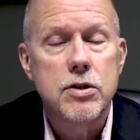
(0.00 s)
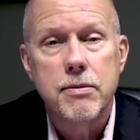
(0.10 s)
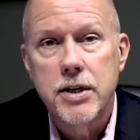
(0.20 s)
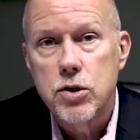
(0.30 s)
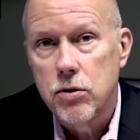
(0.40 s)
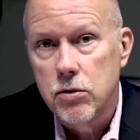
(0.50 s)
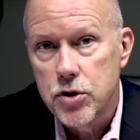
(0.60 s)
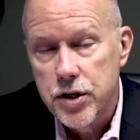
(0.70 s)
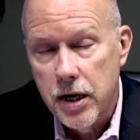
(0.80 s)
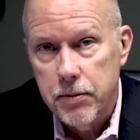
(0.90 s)
symmetrical
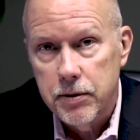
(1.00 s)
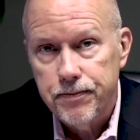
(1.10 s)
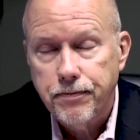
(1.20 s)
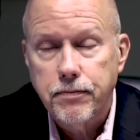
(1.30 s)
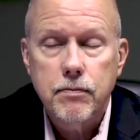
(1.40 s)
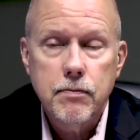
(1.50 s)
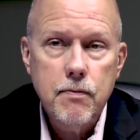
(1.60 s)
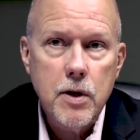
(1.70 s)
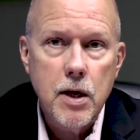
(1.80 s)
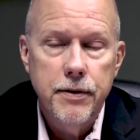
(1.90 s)
shape.
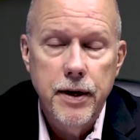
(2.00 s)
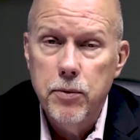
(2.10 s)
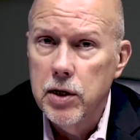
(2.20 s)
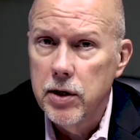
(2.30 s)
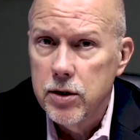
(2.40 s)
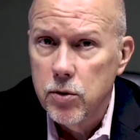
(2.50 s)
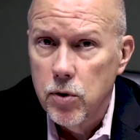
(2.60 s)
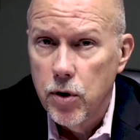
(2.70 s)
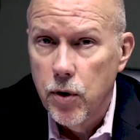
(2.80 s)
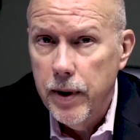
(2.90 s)
Then we look at the
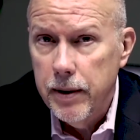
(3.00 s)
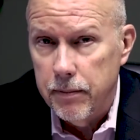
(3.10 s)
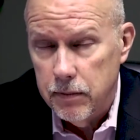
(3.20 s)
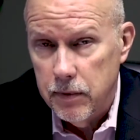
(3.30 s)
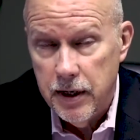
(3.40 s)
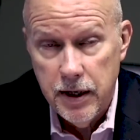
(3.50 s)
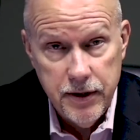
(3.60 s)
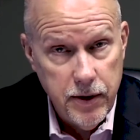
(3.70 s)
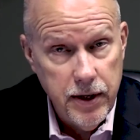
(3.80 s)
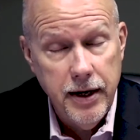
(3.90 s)
rotor rim.
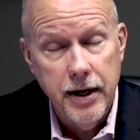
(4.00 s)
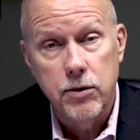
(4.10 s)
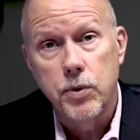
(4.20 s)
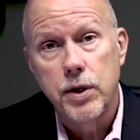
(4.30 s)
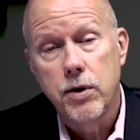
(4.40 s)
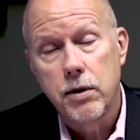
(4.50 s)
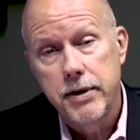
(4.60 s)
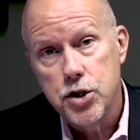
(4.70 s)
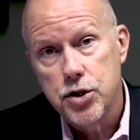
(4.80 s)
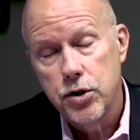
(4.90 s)
There again, we want to
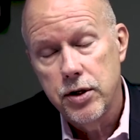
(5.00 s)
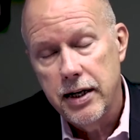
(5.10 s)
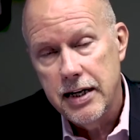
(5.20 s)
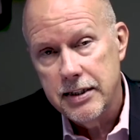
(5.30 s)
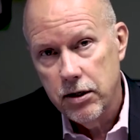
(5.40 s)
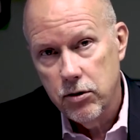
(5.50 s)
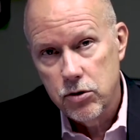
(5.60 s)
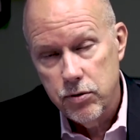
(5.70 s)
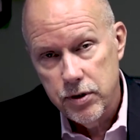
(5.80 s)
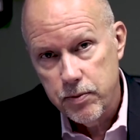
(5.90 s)
make sure that as it
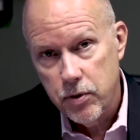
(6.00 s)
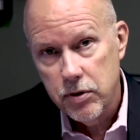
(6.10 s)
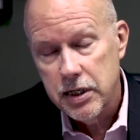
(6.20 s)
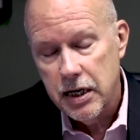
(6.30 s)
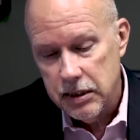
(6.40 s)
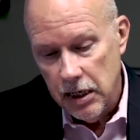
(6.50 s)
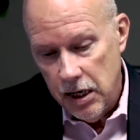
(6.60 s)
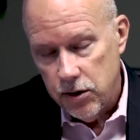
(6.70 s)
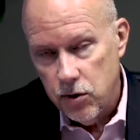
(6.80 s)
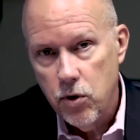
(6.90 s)
goes through this process,
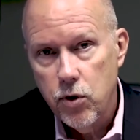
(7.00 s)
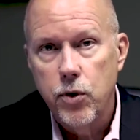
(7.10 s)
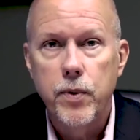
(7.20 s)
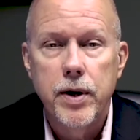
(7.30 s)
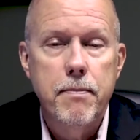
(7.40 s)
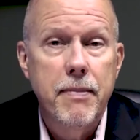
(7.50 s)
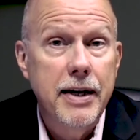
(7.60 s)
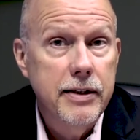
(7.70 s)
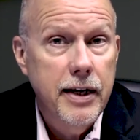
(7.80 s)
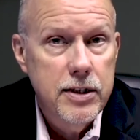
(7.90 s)
the rotor rim
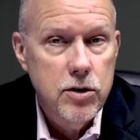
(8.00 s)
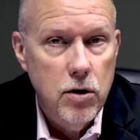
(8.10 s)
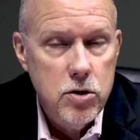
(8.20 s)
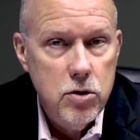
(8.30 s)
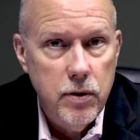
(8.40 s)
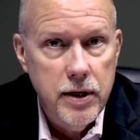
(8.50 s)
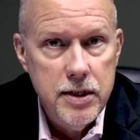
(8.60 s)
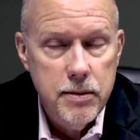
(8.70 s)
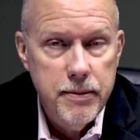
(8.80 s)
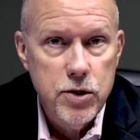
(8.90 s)
maintains also a
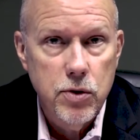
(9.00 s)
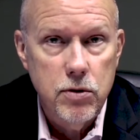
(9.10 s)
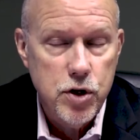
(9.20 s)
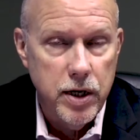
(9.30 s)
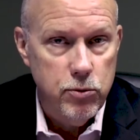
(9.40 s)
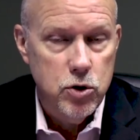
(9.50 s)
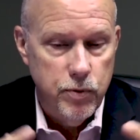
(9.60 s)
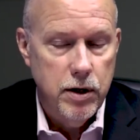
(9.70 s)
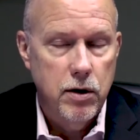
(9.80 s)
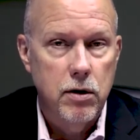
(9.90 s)
symmetrical shape, which
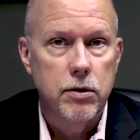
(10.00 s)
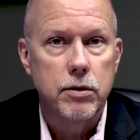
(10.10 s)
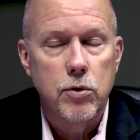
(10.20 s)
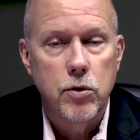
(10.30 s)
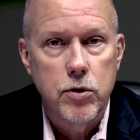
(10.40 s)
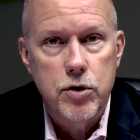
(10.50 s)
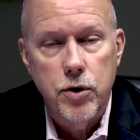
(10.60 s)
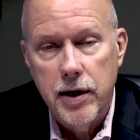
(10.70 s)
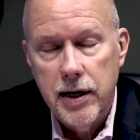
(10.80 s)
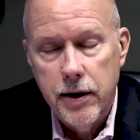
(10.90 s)
we call the rotor
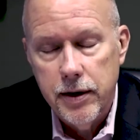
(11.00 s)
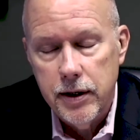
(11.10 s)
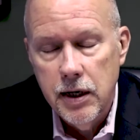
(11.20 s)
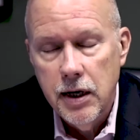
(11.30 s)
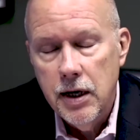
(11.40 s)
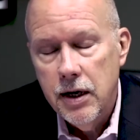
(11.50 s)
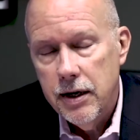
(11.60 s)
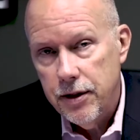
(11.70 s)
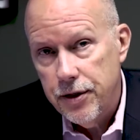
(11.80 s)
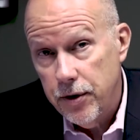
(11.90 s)
circularity.
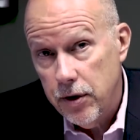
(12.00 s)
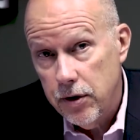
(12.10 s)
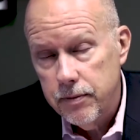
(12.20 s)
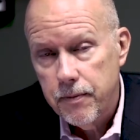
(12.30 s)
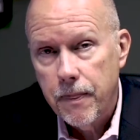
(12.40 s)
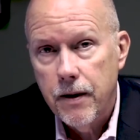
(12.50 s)
And third,